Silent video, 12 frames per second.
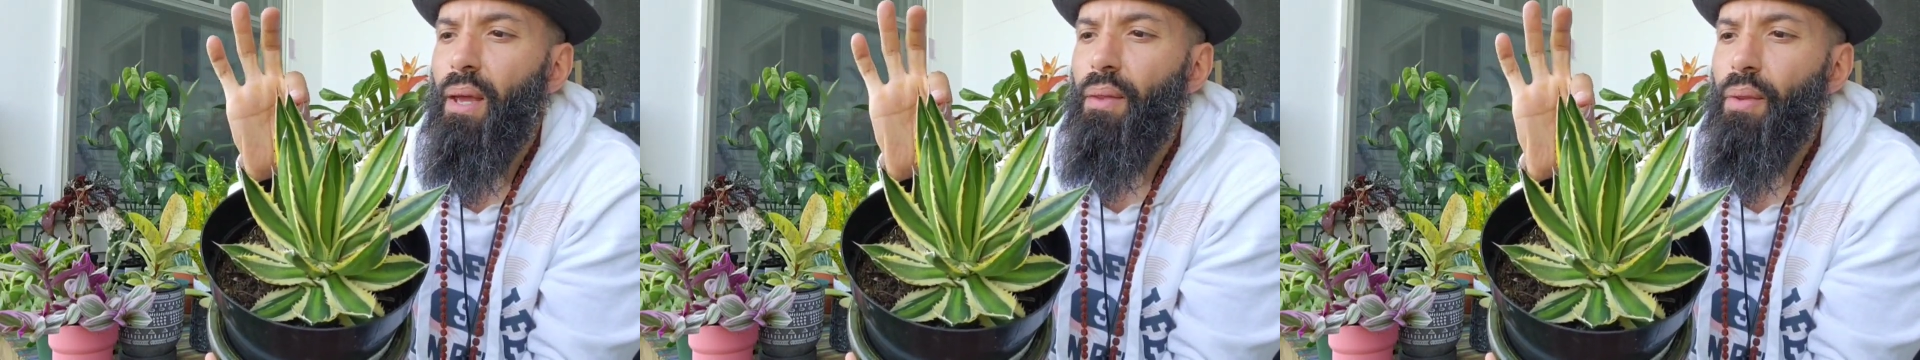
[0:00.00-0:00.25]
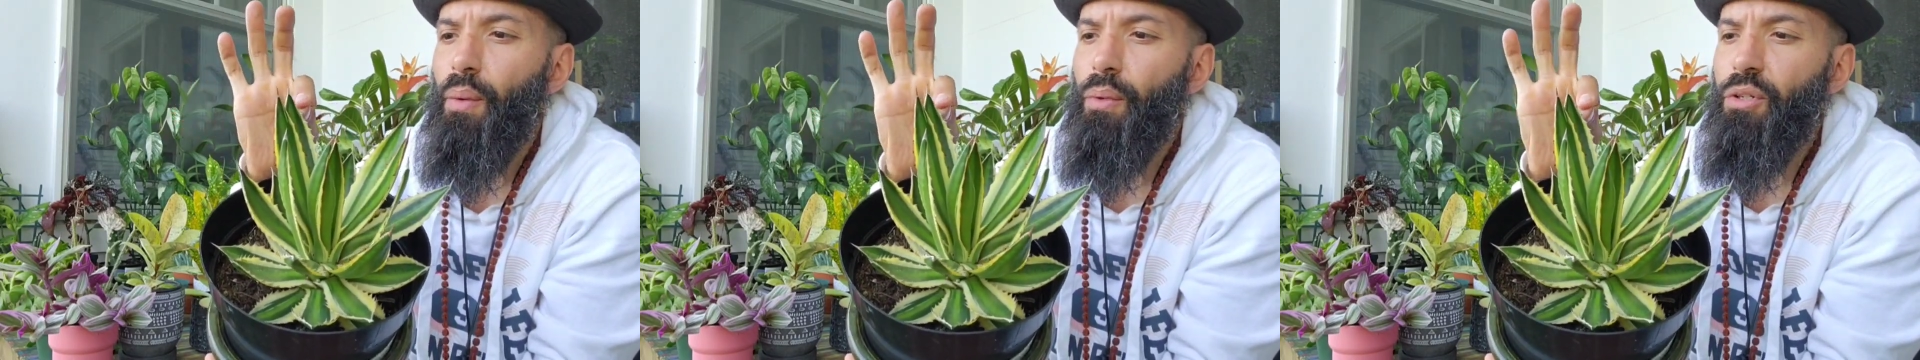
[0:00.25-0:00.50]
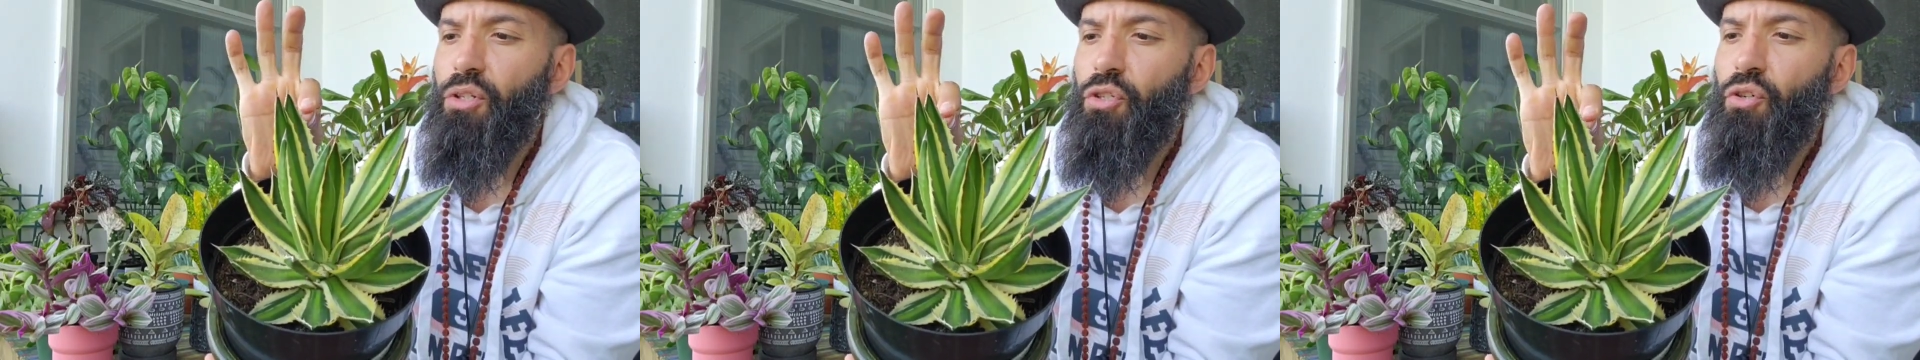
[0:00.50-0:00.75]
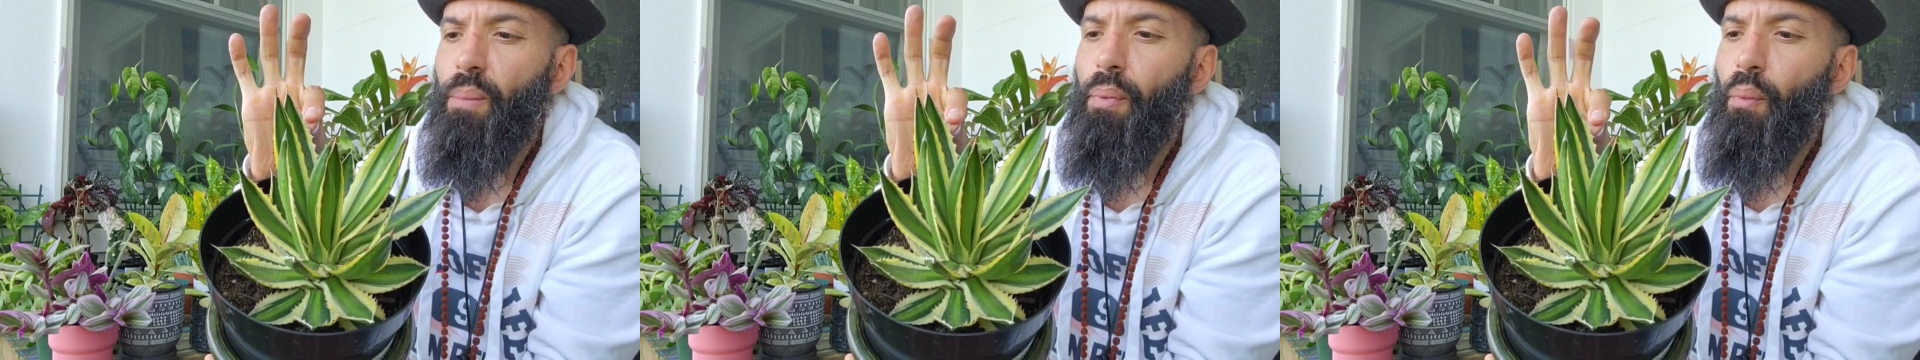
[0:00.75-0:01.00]
and they would
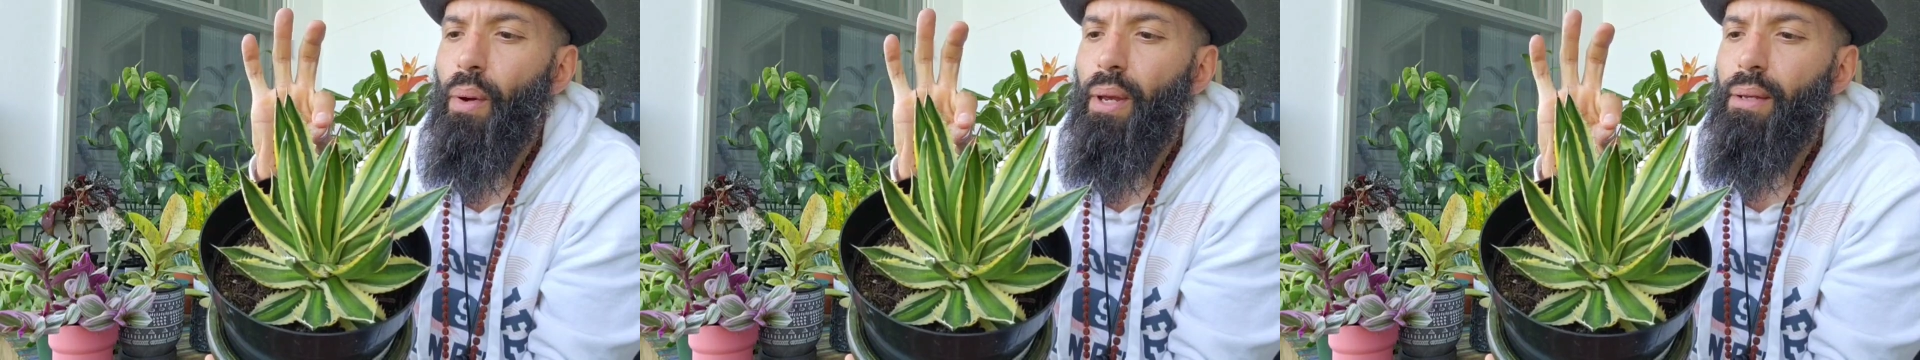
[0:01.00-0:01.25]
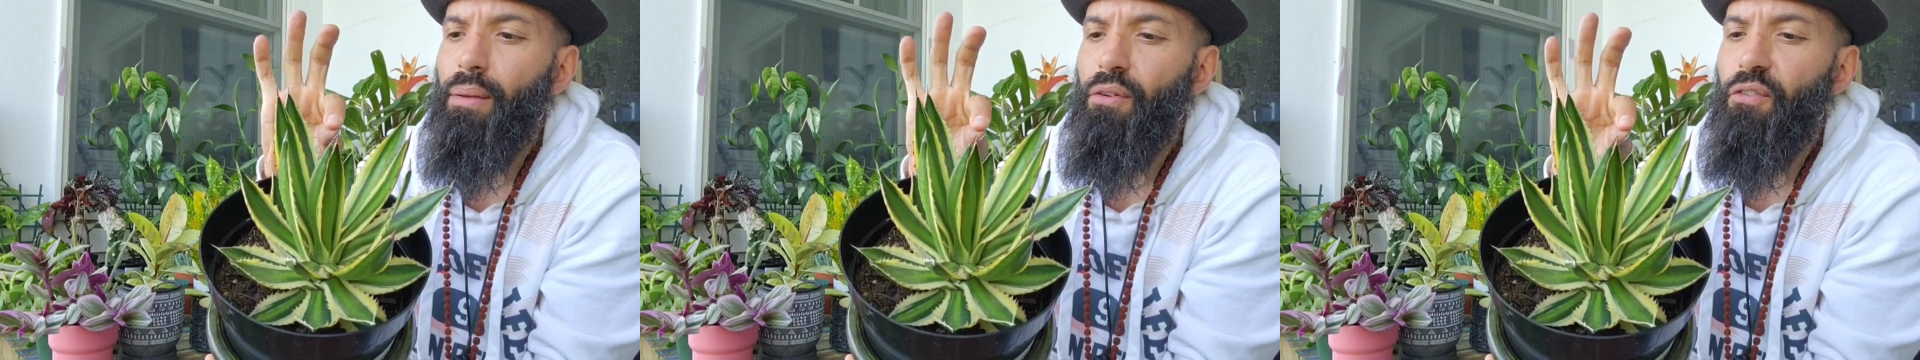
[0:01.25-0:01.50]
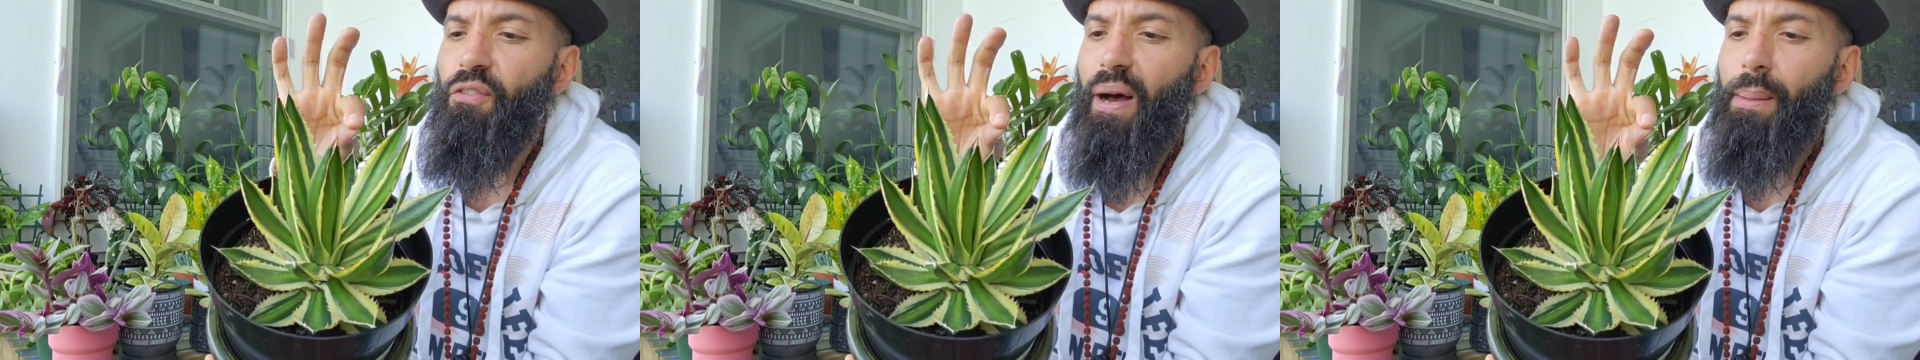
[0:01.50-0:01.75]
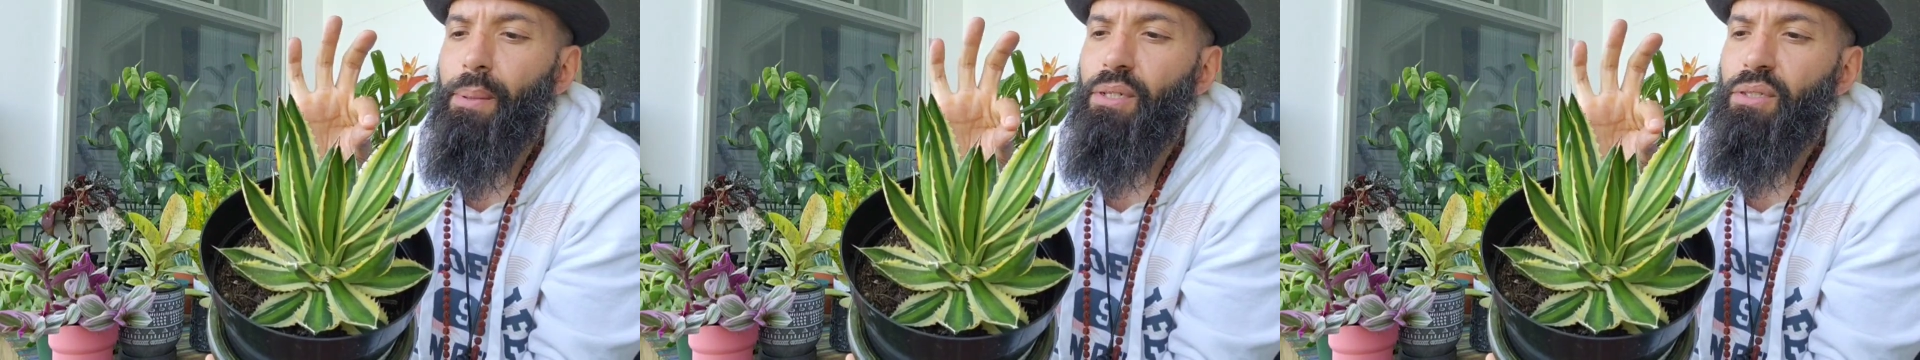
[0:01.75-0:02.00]
strip away the
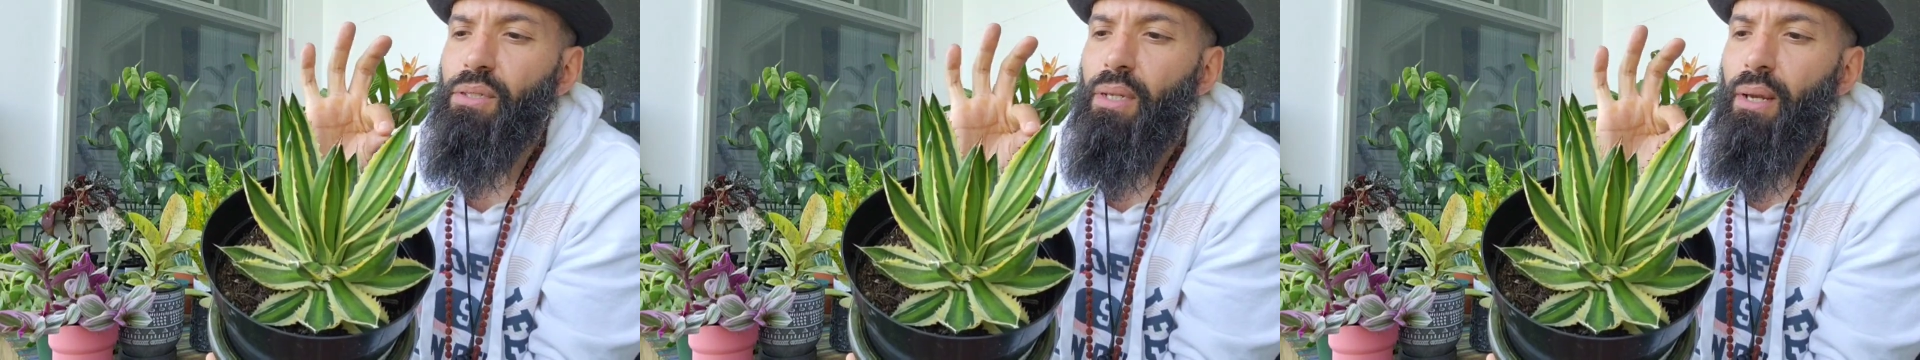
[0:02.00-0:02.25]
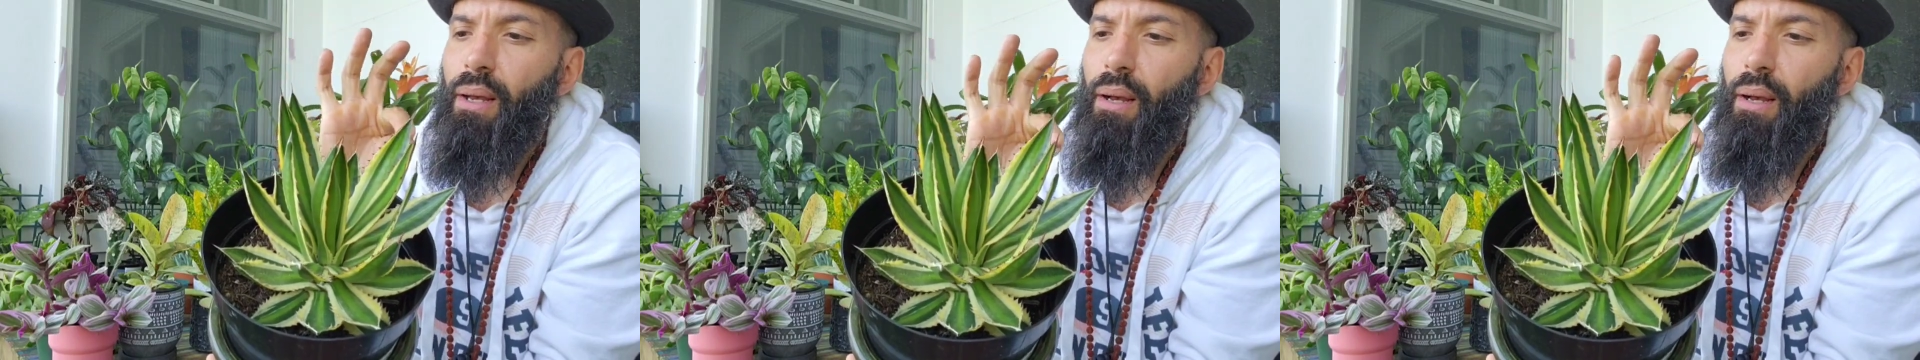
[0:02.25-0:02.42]
fibers